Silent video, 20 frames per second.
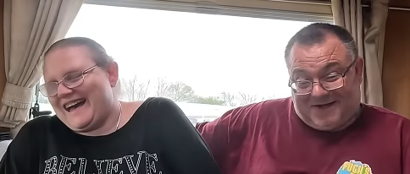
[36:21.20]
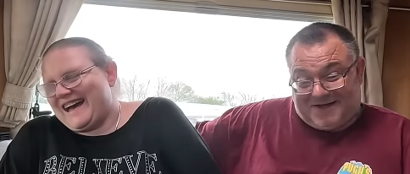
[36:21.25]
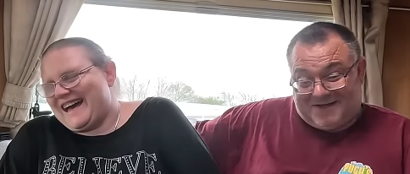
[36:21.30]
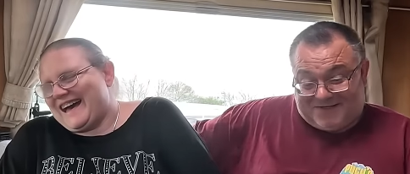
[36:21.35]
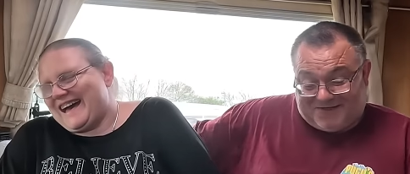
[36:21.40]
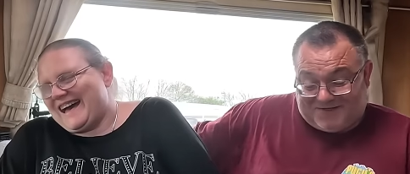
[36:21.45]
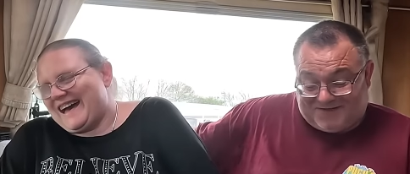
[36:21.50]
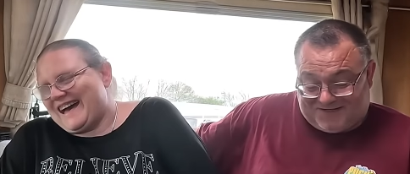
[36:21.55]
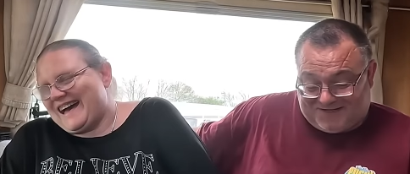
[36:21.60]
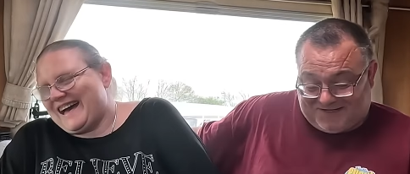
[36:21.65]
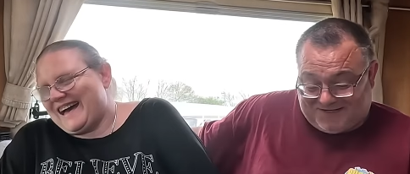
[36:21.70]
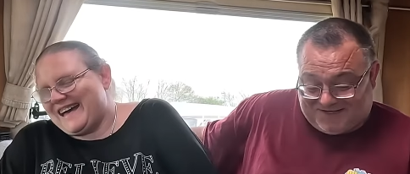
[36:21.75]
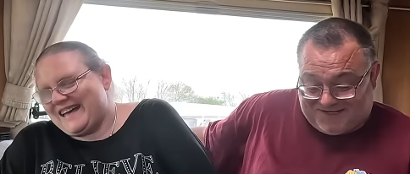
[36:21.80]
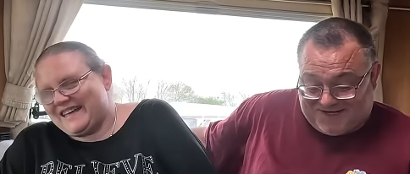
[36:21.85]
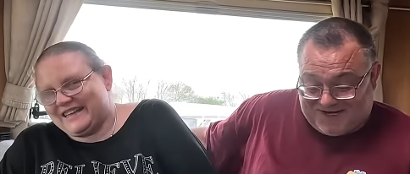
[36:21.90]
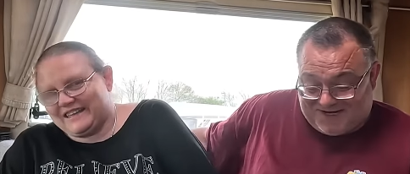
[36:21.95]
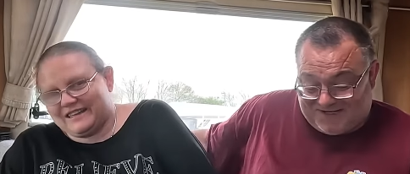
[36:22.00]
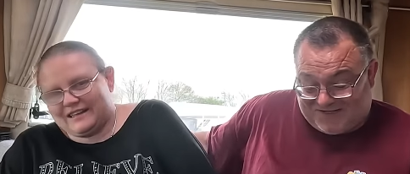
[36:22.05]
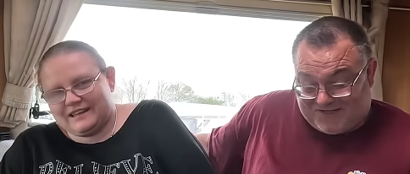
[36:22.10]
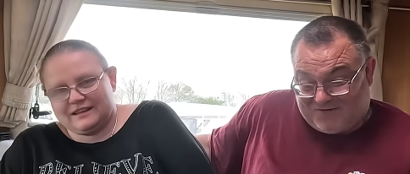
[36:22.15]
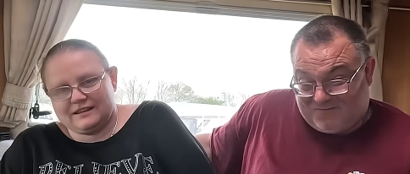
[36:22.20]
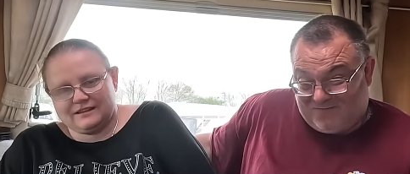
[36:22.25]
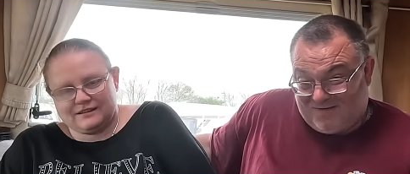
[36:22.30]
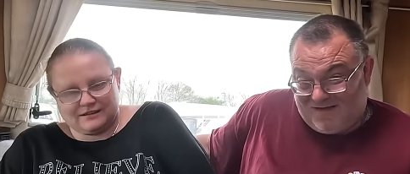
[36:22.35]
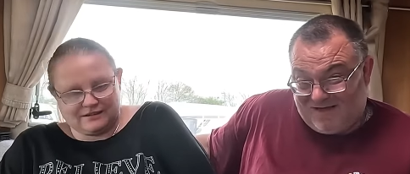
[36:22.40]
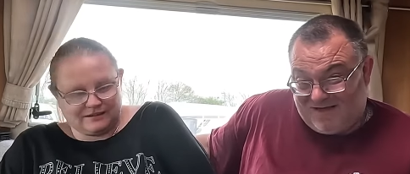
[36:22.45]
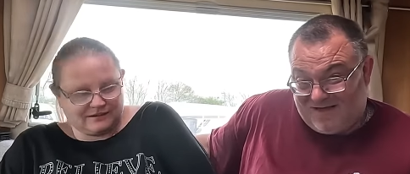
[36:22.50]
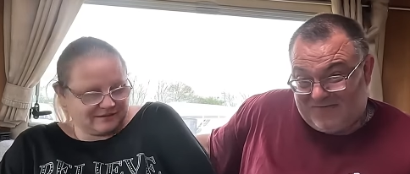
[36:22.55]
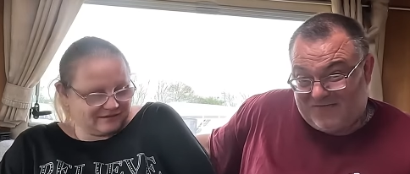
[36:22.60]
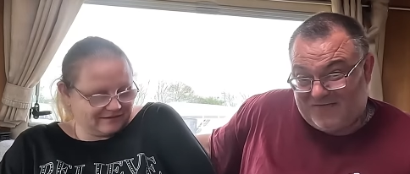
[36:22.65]
Speaker 1: guys, catch you
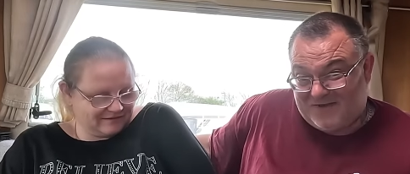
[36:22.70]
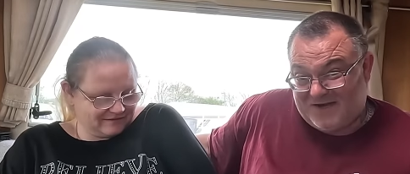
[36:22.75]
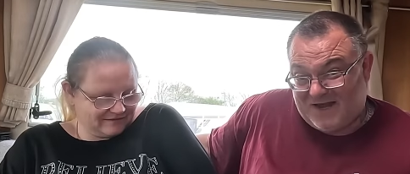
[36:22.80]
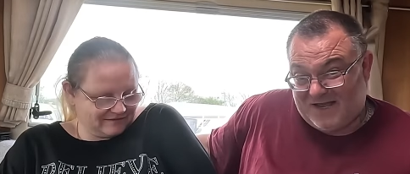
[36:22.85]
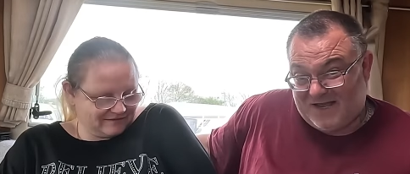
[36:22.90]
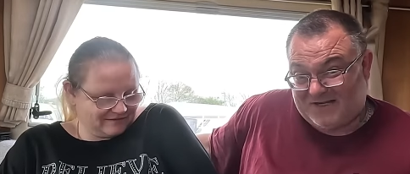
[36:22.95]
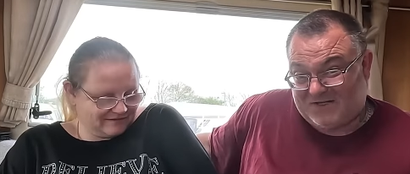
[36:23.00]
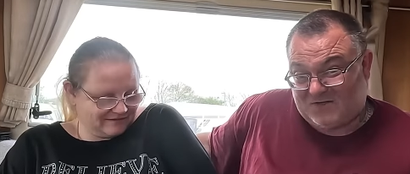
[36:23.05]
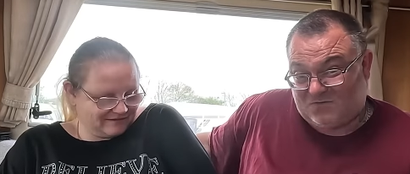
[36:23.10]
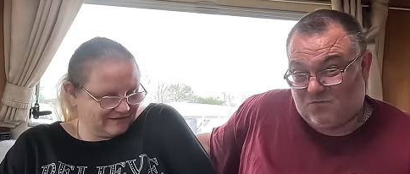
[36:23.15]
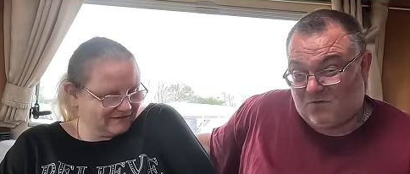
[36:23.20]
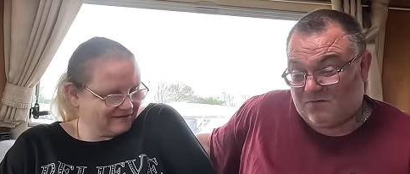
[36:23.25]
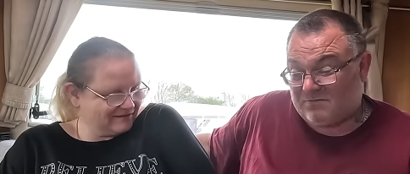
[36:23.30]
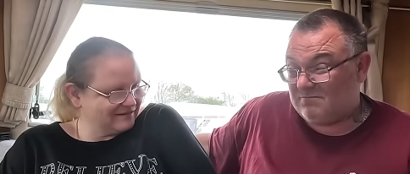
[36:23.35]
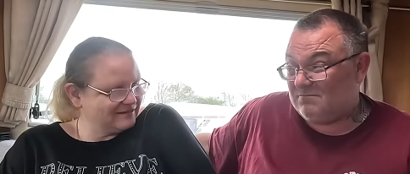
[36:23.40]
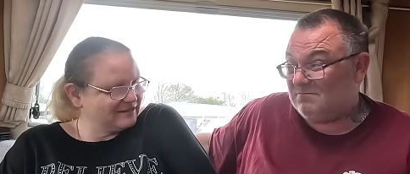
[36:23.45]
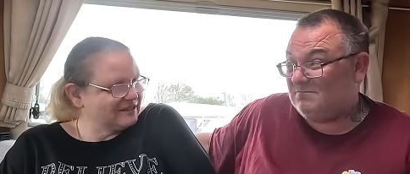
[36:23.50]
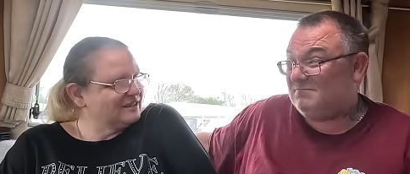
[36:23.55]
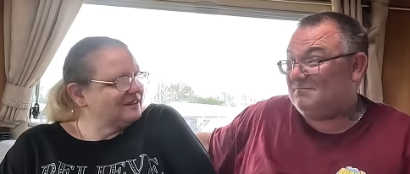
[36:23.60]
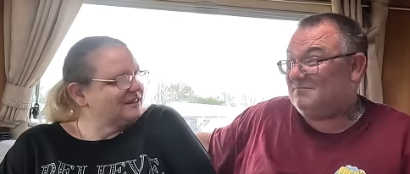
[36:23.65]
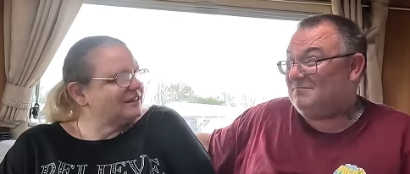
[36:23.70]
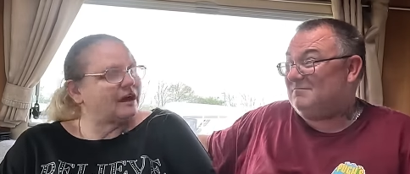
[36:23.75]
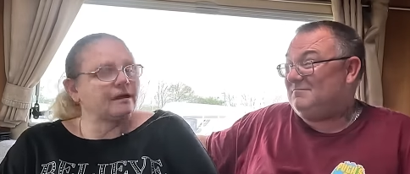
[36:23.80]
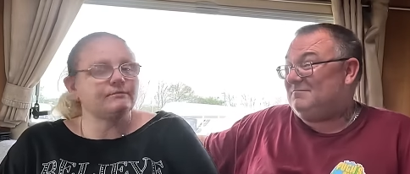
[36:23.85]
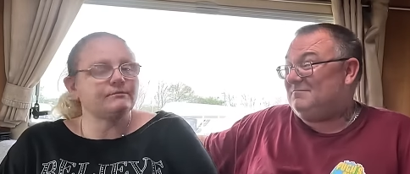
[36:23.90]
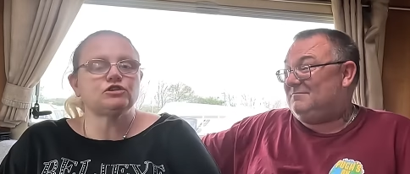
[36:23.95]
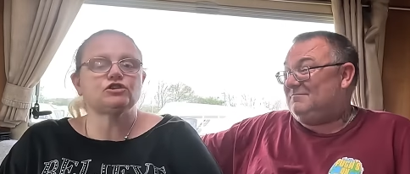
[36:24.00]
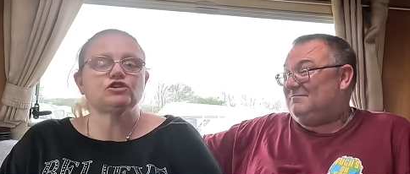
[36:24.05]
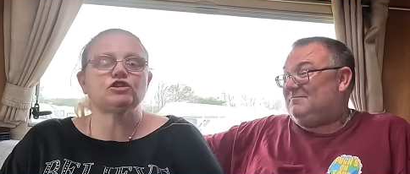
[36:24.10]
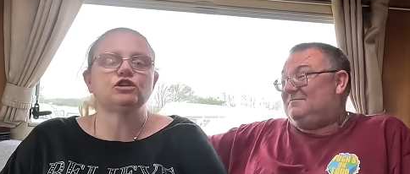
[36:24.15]
out on the next one.
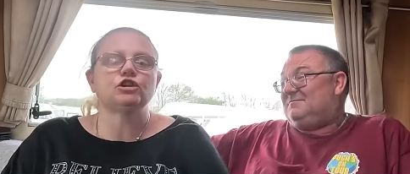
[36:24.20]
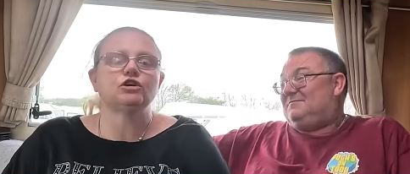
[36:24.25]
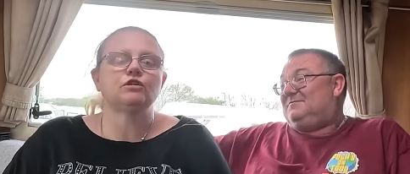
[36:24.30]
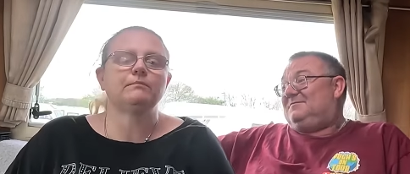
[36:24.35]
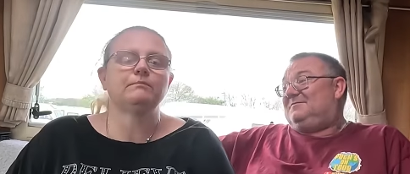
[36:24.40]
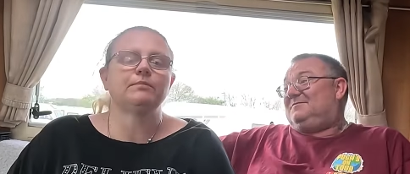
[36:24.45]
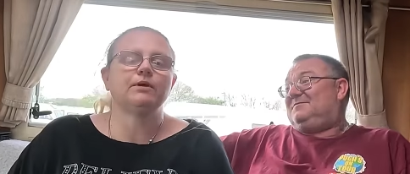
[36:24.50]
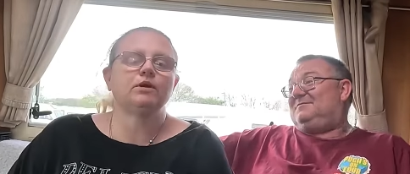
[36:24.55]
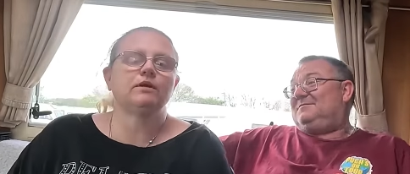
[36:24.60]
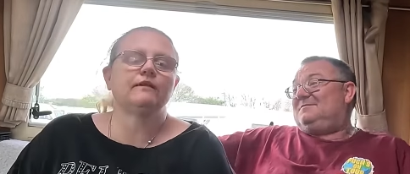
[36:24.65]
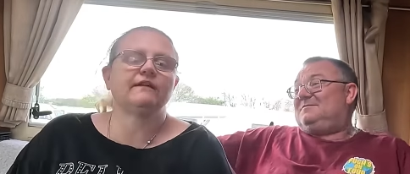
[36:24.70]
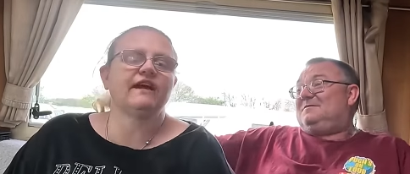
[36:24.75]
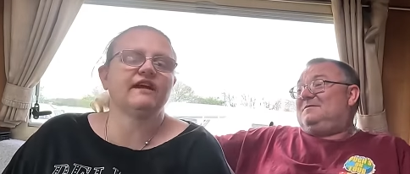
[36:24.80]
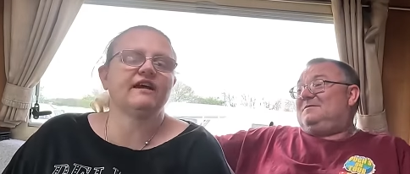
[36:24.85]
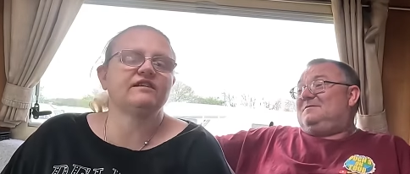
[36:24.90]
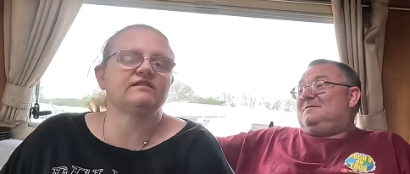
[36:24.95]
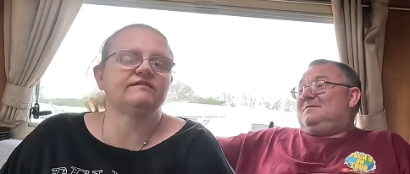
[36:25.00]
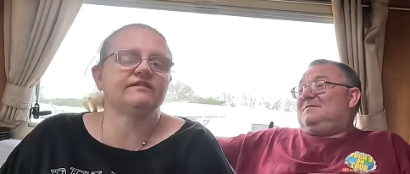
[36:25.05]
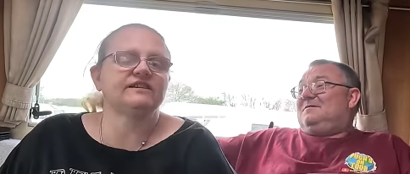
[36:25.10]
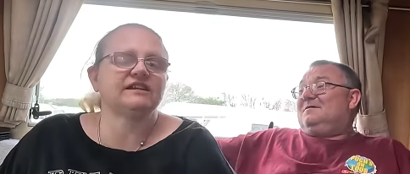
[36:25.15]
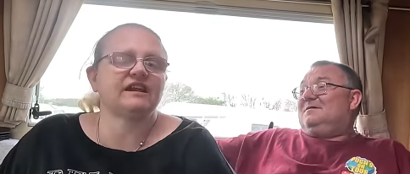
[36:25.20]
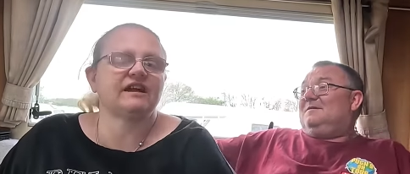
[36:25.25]
Speaker 2: I'm just going to go and pull all the hairs off his